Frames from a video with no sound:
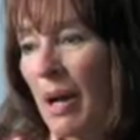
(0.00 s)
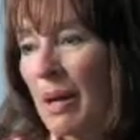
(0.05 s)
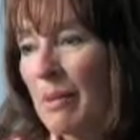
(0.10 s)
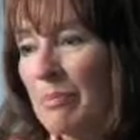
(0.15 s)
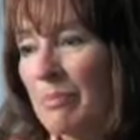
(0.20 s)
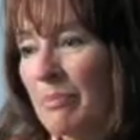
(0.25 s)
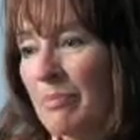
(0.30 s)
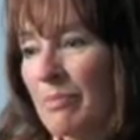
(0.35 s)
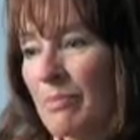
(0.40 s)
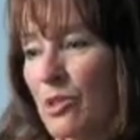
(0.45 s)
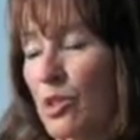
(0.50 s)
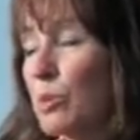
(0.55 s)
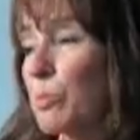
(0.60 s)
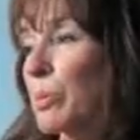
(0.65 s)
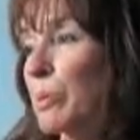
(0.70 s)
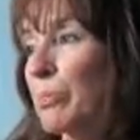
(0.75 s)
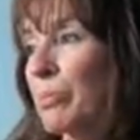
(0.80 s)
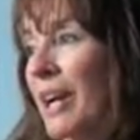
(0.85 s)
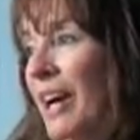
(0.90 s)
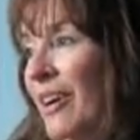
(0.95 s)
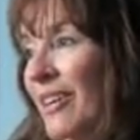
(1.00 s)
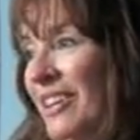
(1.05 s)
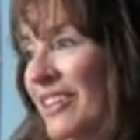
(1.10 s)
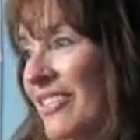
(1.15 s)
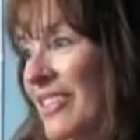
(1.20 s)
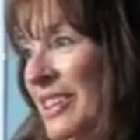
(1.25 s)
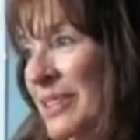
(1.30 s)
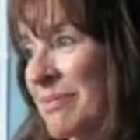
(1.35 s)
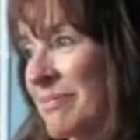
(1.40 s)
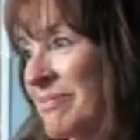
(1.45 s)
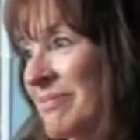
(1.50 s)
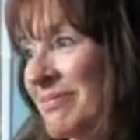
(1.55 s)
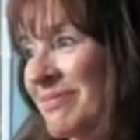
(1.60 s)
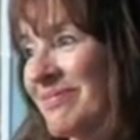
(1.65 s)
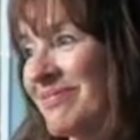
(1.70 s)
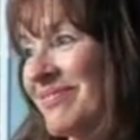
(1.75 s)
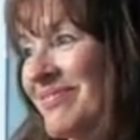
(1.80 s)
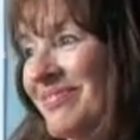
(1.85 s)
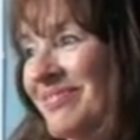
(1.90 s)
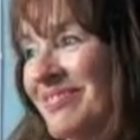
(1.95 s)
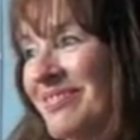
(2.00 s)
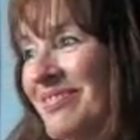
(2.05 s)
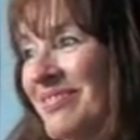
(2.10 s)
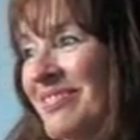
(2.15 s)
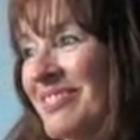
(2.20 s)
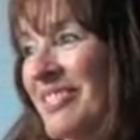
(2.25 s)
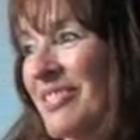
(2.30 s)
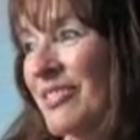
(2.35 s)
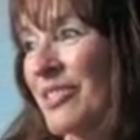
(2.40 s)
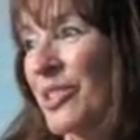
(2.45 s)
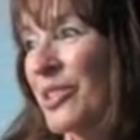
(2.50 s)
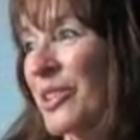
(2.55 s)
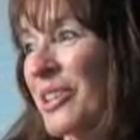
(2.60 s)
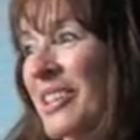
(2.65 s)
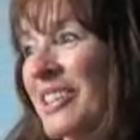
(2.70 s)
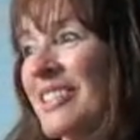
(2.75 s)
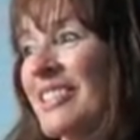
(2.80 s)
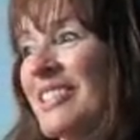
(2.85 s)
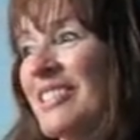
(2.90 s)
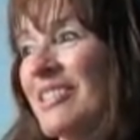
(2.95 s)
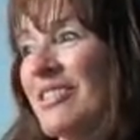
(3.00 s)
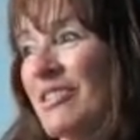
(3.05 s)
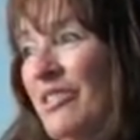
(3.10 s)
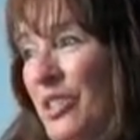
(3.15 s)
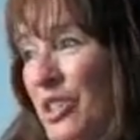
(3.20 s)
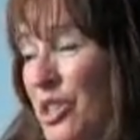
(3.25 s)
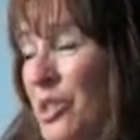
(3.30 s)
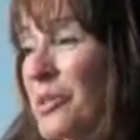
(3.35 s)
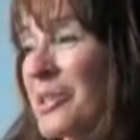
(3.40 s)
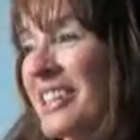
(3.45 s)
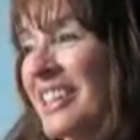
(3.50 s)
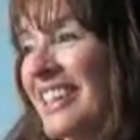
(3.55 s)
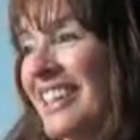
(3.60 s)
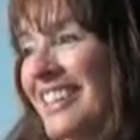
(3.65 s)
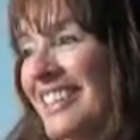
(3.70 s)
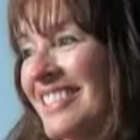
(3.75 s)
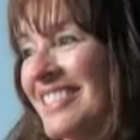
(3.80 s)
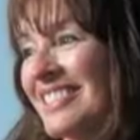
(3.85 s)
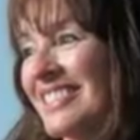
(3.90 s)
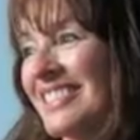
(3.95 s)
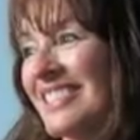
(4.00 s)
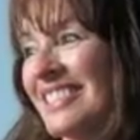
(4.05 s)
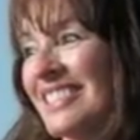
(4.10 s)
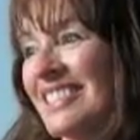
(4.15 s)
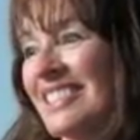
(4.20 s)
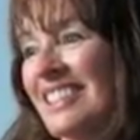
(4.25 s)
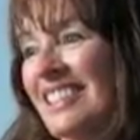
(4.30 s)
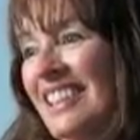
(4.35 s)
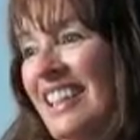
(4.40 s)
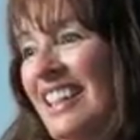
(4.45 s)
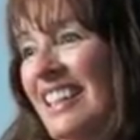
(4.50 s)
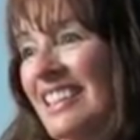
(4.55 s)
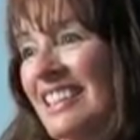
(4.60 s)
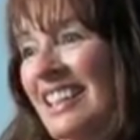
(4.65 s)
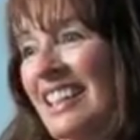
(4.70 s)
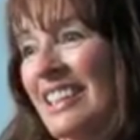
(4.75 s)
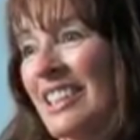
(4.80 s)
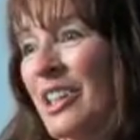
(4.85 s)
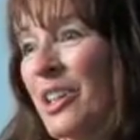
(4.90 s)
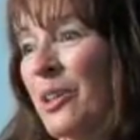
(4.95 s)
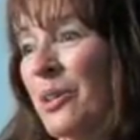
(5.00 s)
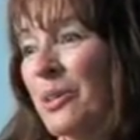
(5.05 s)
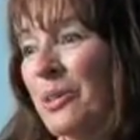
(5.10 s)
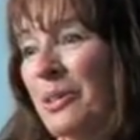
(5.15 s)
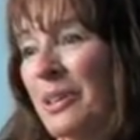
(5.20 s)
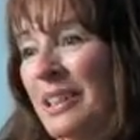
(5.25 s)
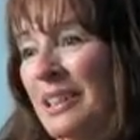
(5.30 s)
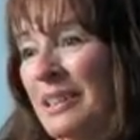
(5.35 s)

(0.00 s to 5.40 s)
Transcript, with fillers: I'm super proud of him for for doing that, and I know